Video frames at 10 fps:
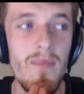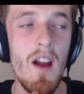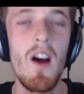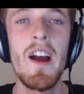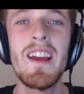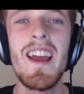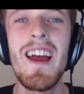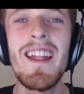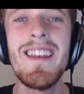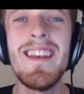I
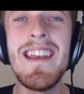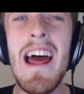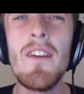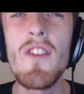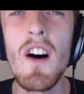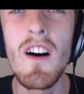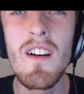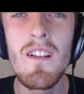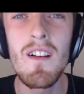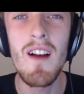never,
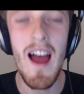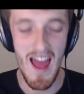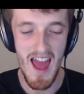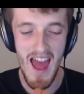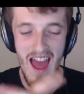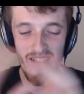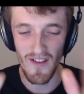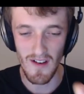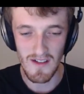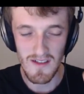
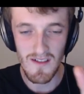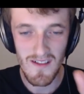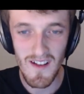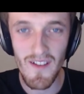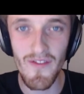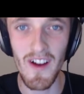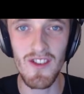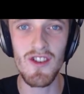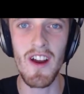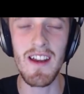ever find
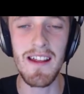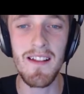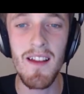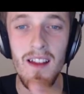shinies.